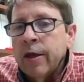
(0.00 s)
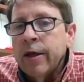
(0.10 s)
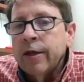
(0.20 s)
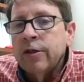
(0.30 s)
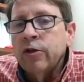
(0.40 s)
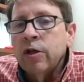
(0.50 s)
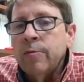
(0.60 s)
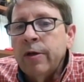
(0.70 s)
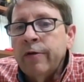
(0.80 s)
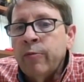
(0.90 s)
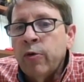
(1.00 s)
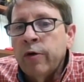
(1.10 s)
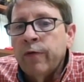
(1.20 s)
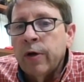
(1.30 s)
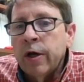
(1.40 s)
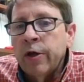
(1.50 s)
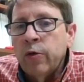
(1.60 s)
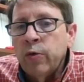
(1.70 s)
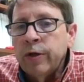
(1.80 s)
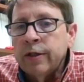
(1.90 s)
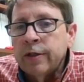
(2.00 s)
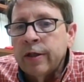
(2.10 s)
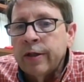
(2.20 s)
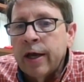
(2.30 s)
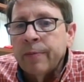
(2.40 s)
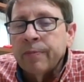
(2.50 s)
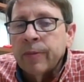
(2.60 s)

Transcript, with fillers: It's also going to be important for other reasons than that.